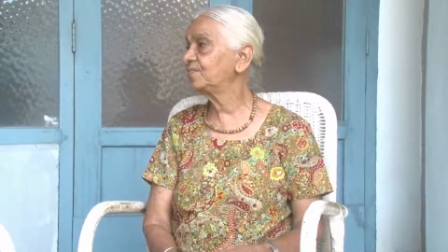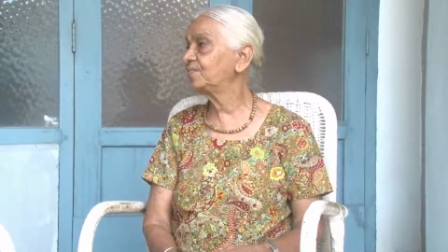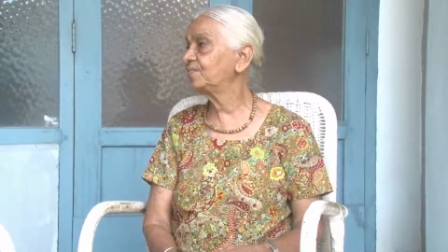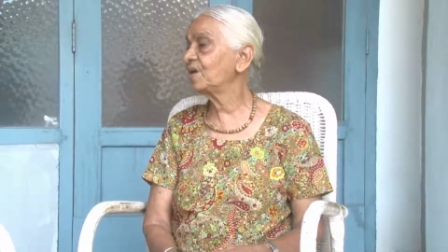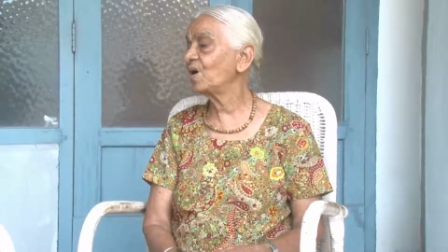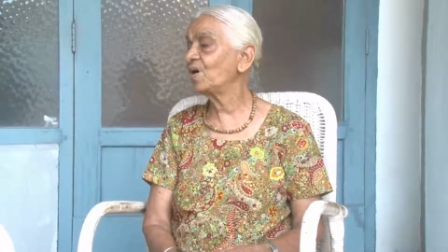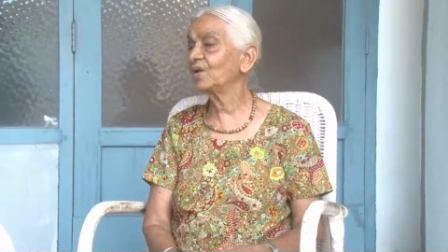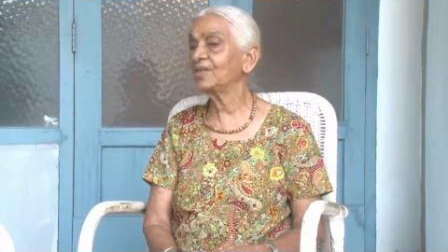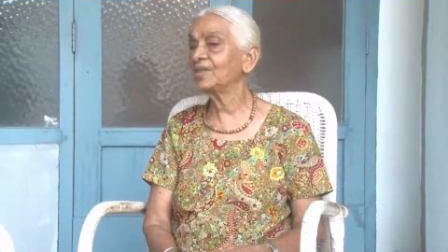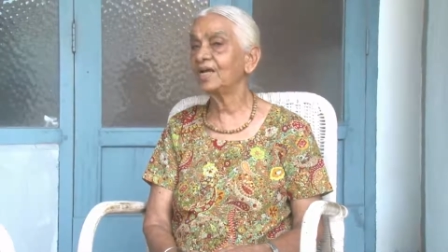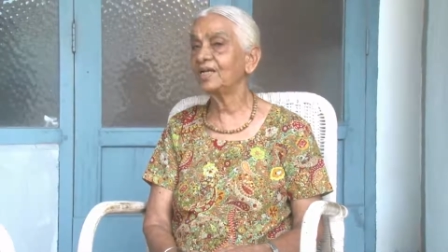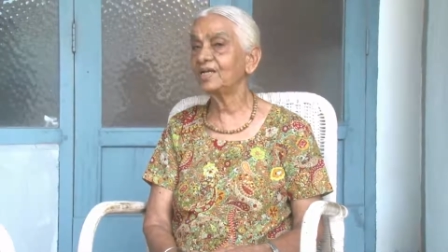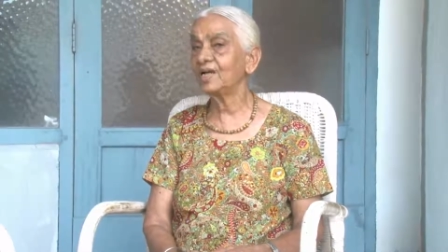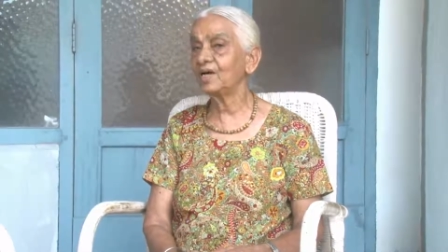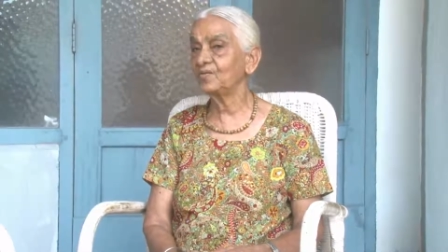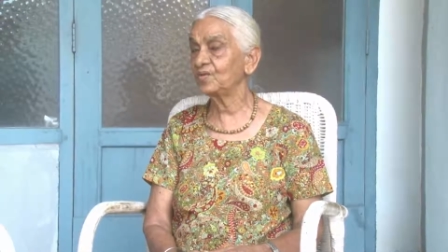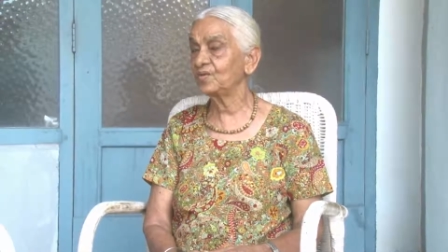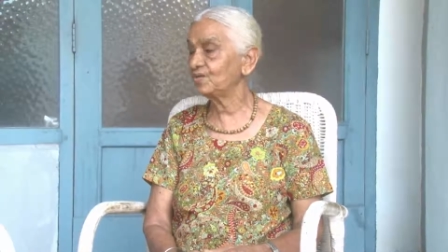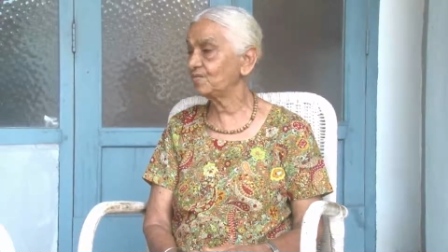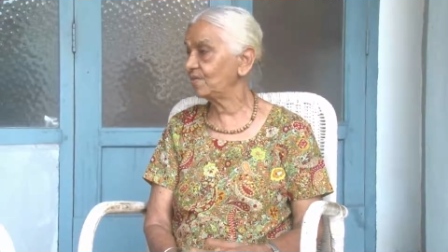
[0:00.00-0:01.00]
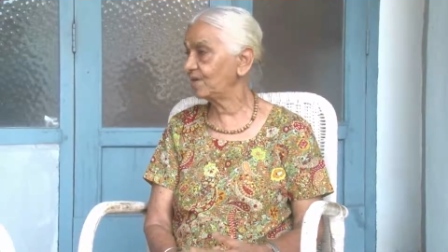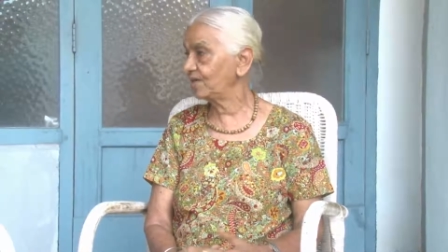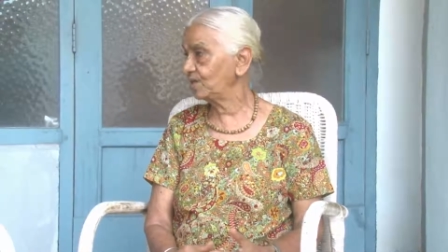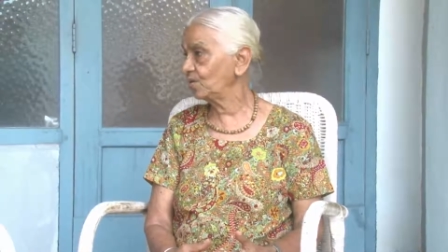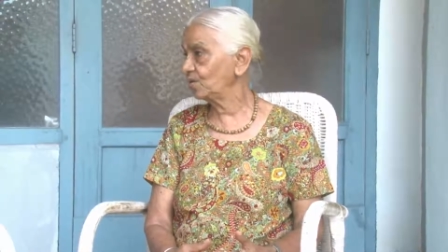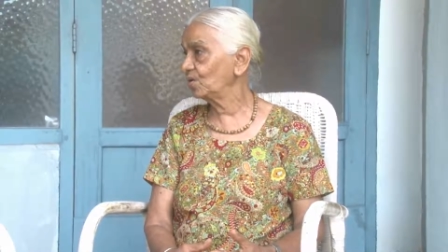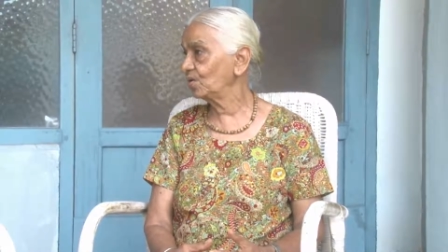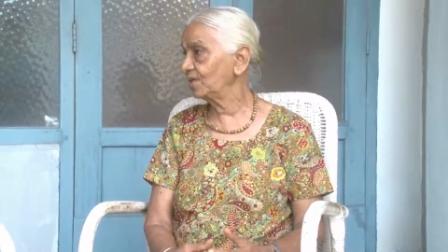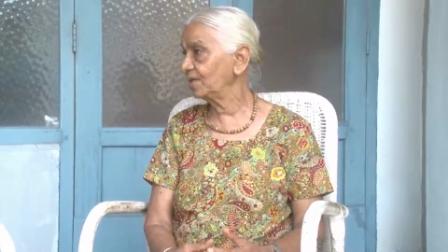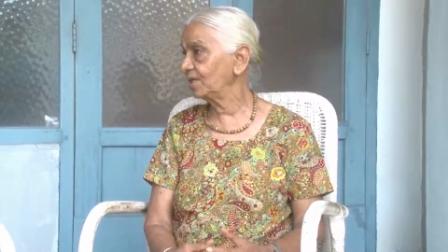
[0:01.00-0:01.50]
thought that I was very
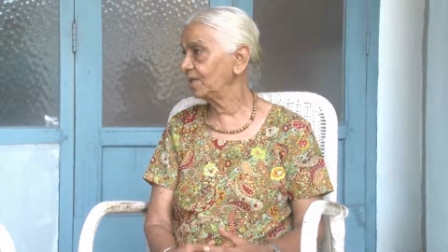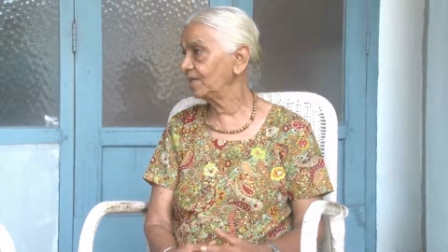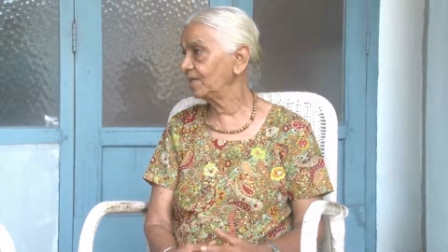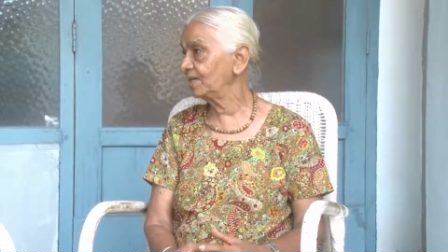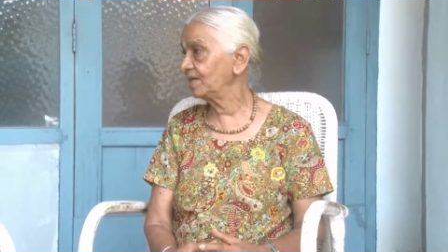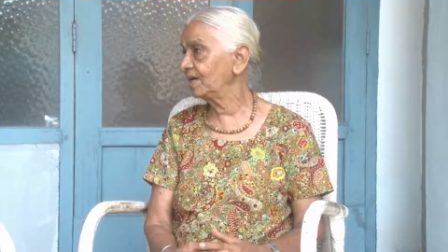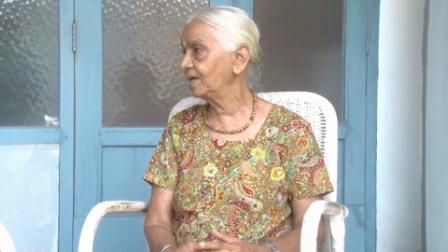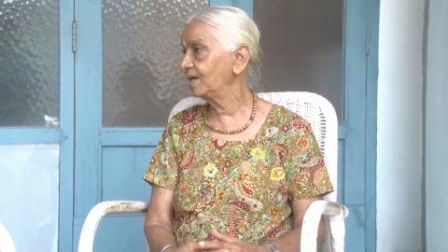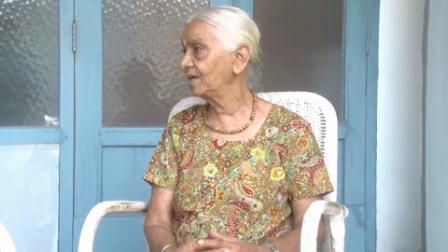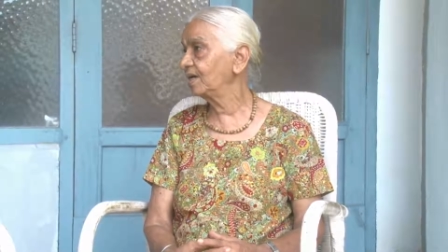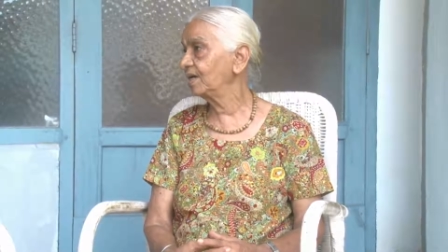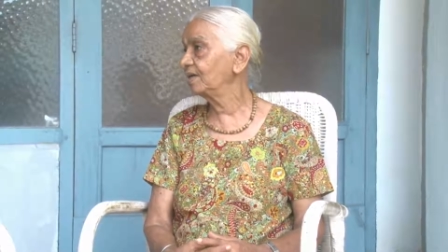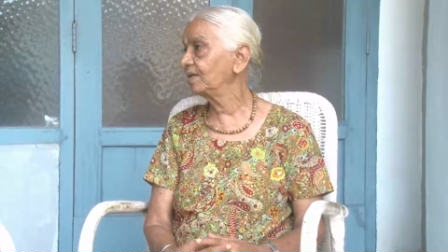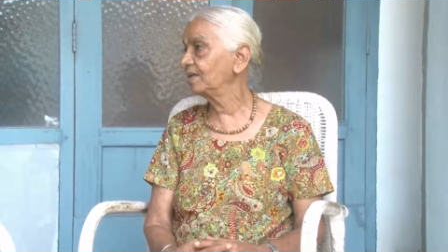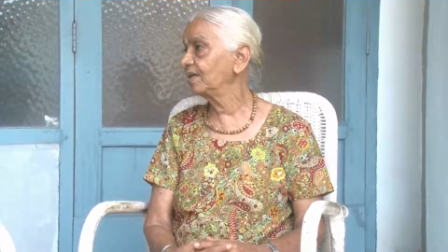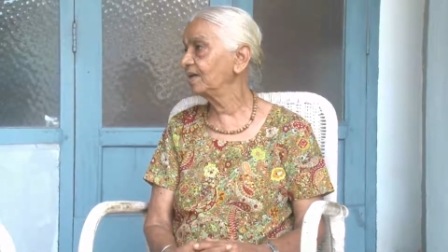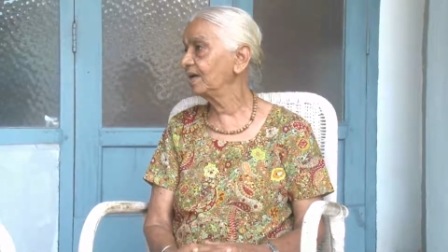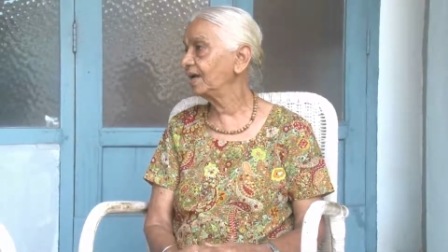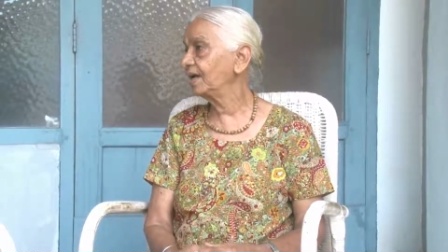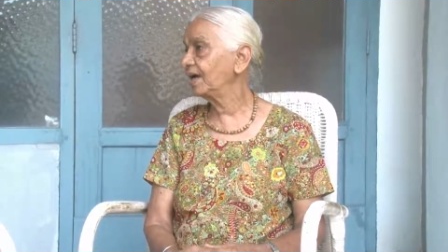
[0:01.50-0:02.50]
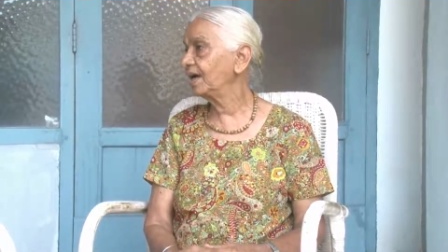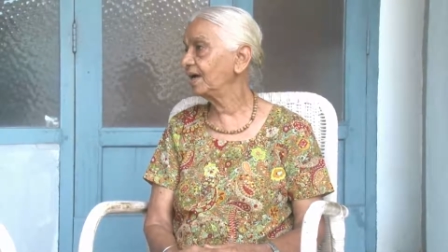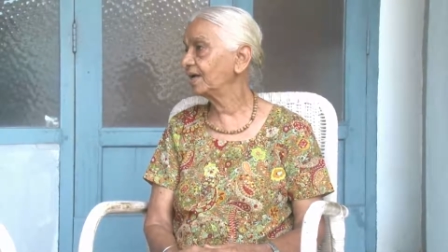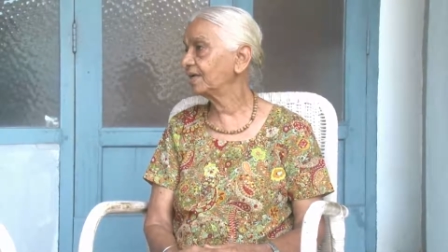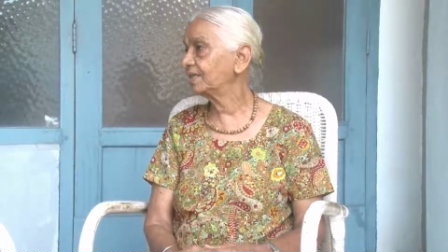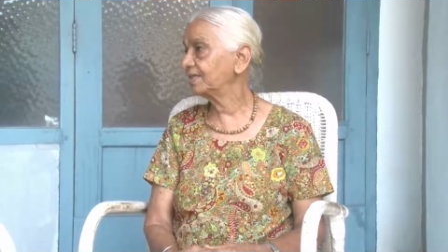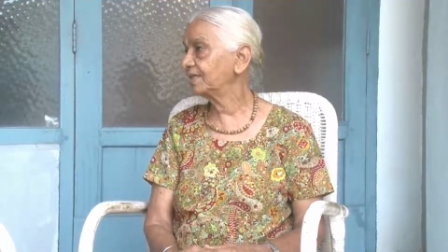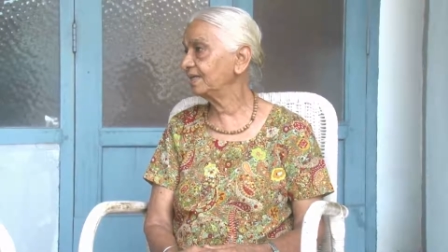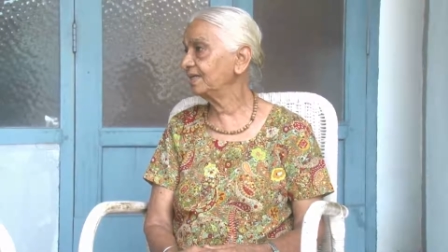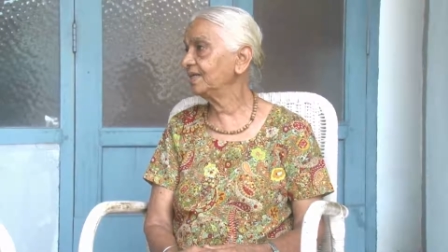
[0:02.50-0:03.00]
good in
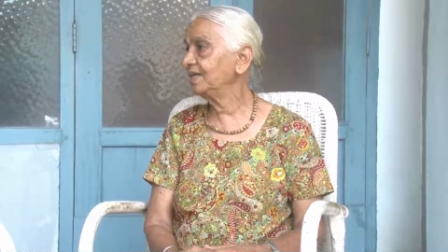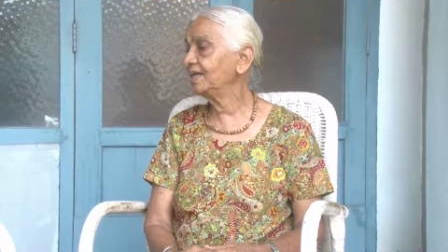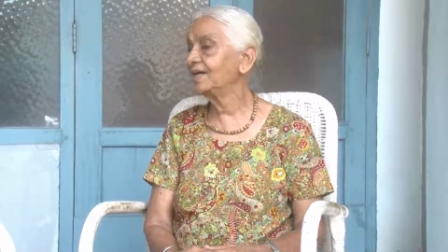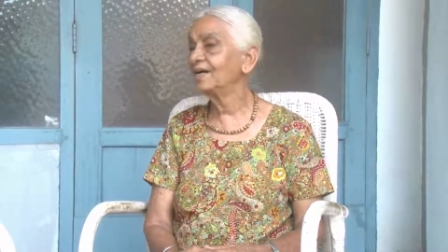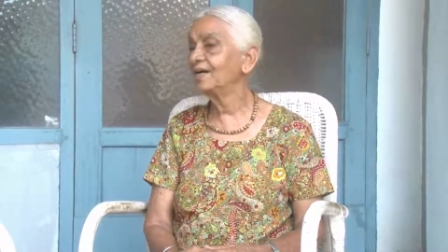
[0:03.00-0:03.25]
acting.